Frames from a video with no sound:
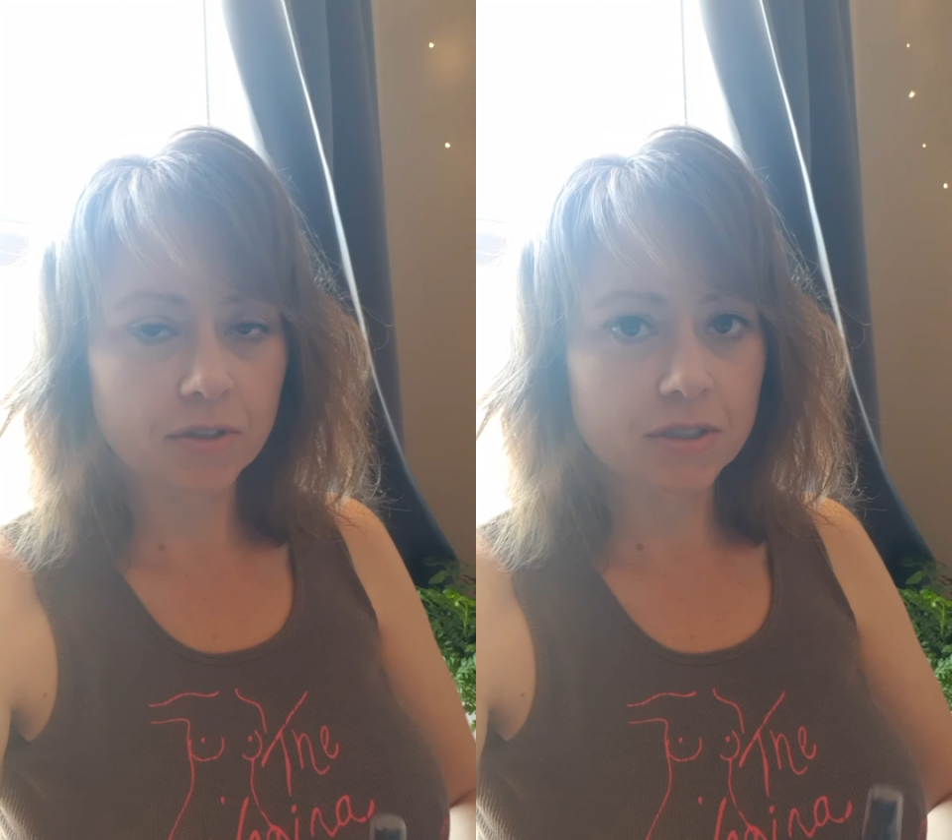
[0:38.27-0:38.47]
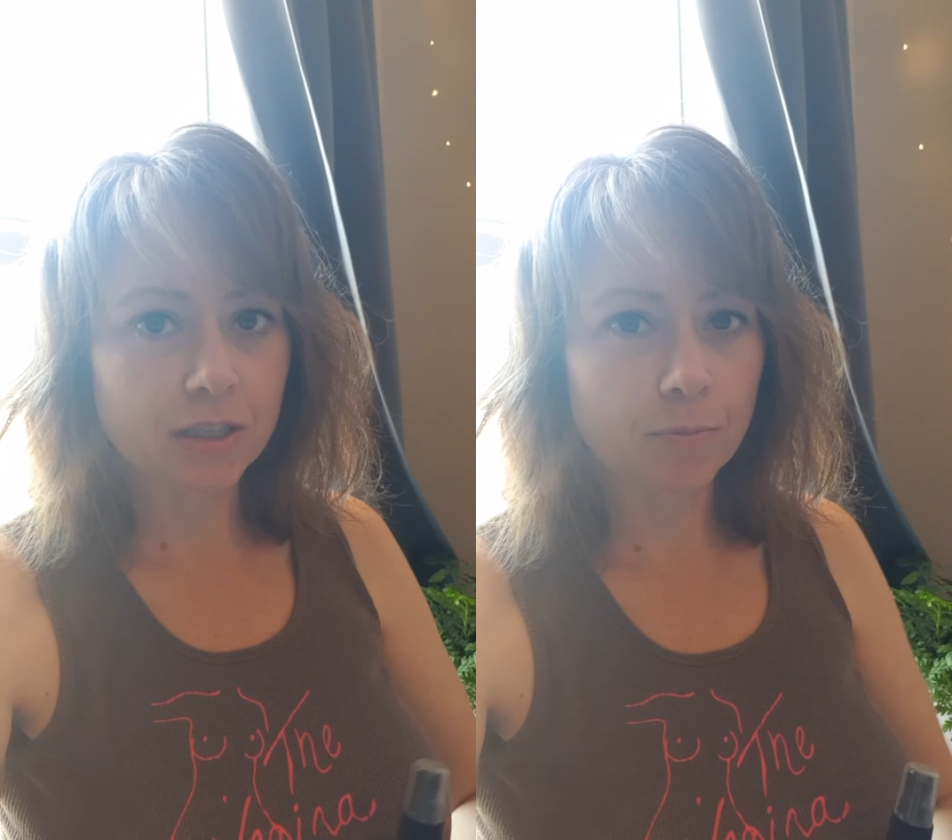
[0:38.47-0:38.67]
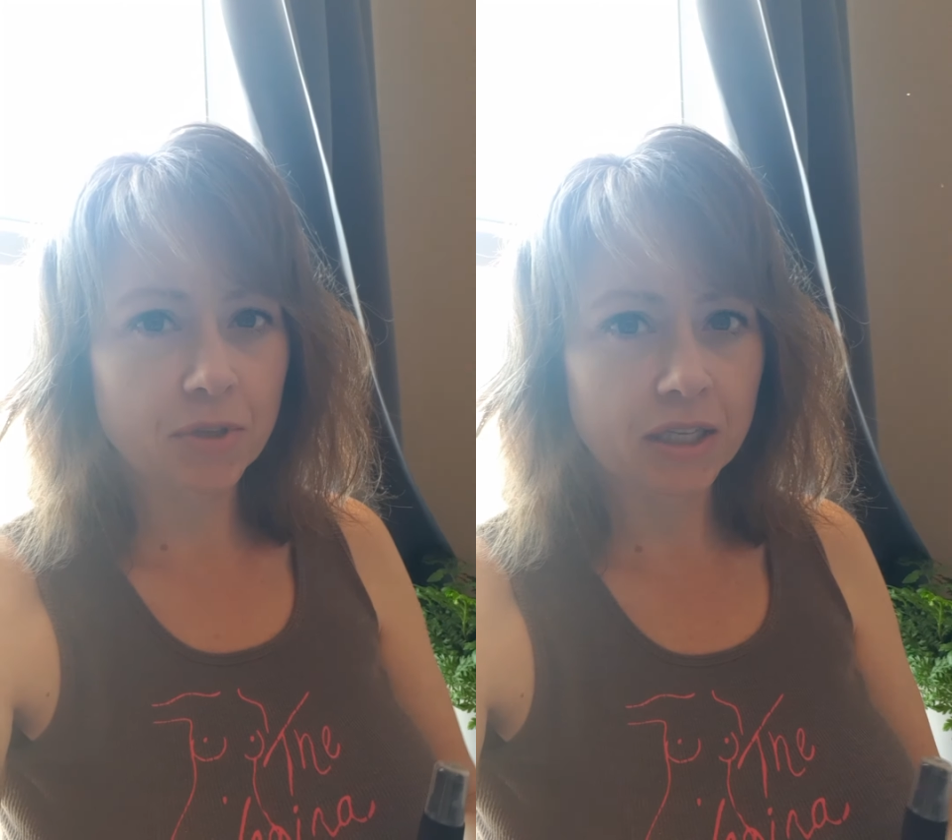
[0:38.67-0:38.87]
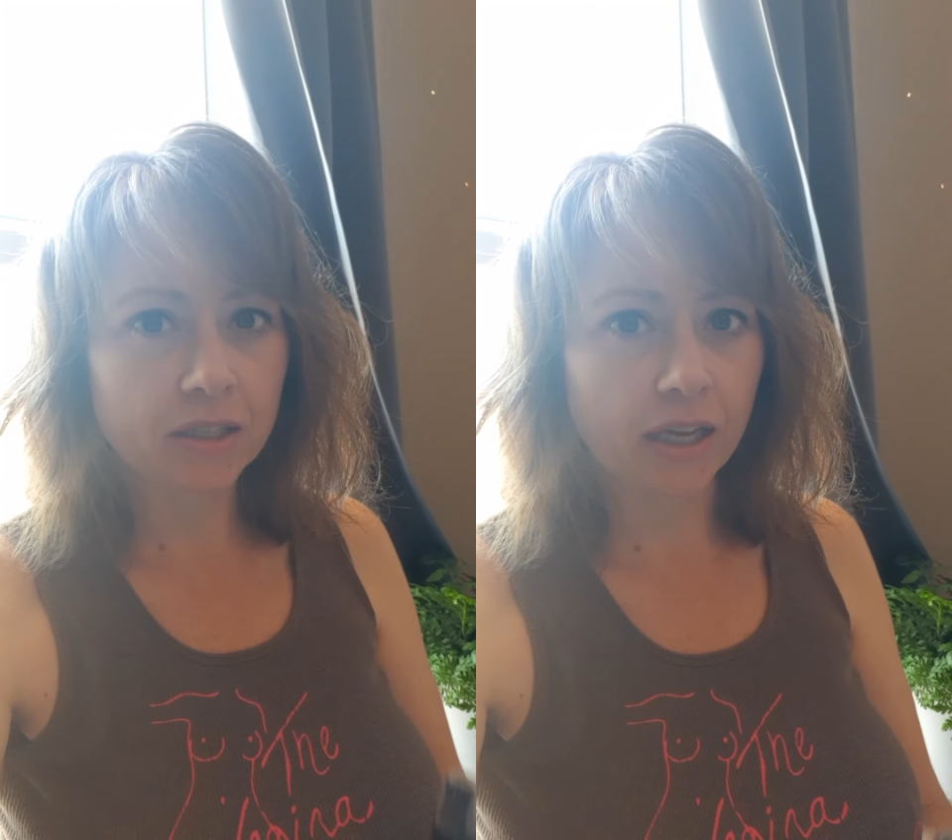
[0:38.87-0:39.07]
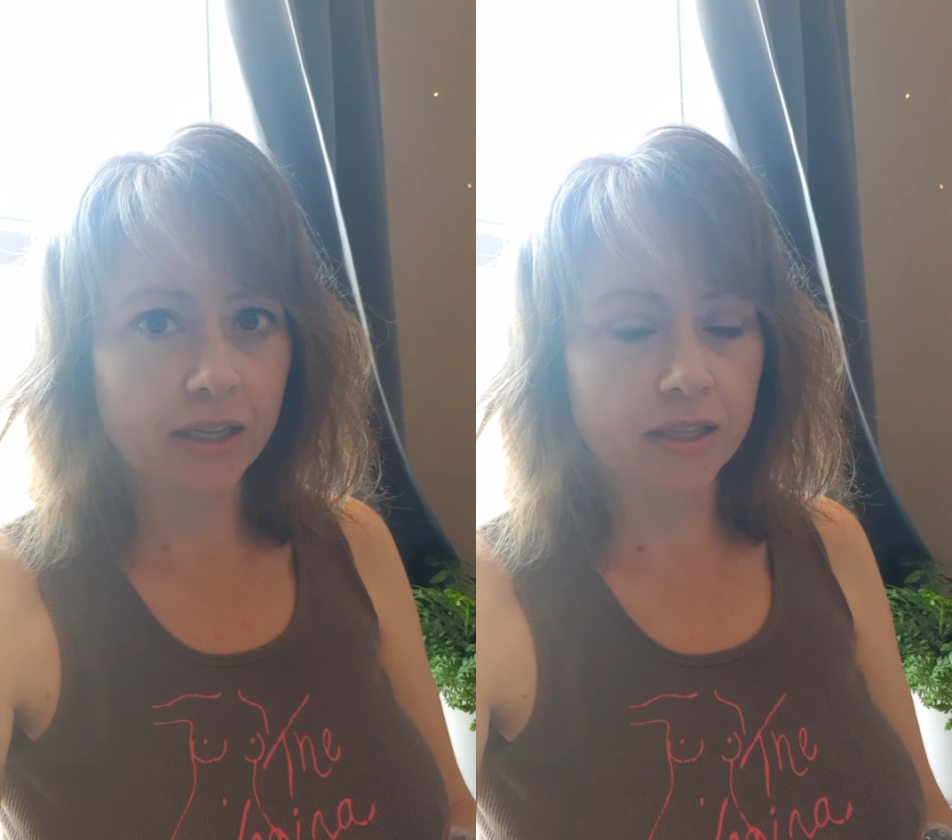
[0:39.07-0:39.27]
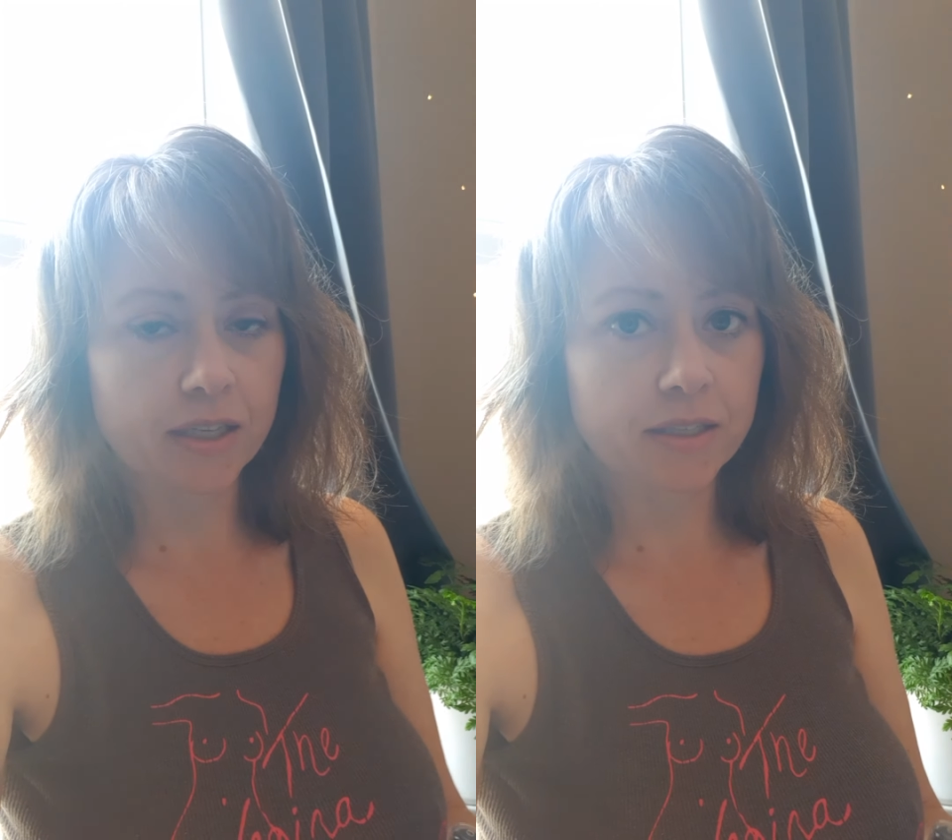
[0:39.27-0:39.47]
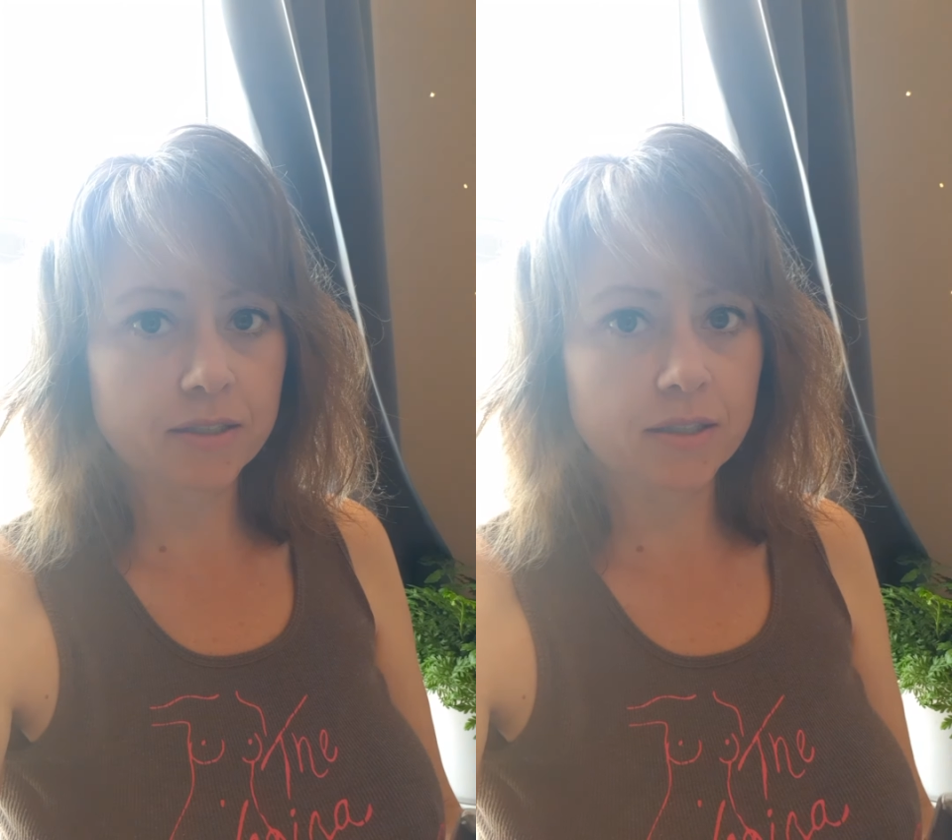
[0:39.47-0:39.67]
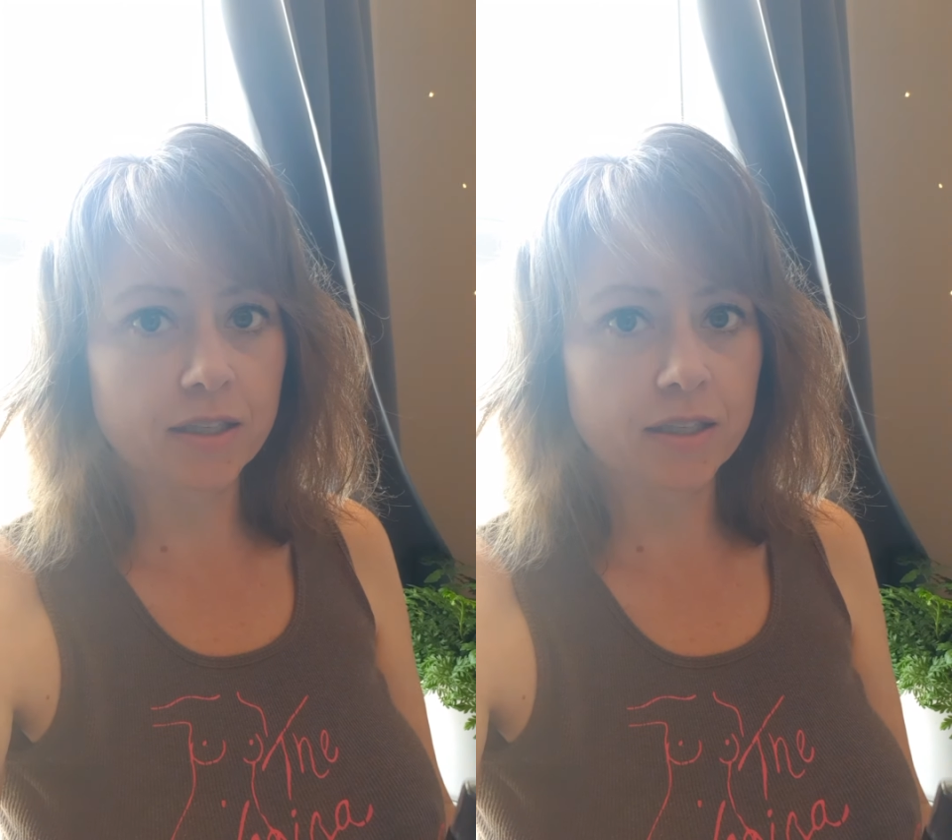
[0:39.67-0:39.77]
something like this